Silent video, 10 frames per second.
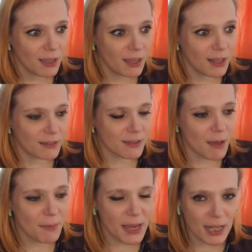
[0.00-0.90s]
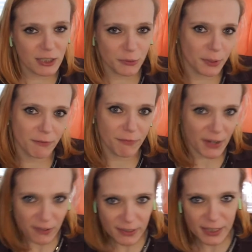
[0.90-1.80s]
it's coming at you
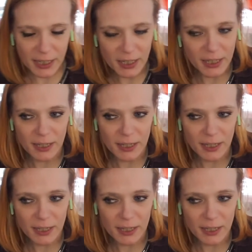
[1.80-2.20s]
unfairly,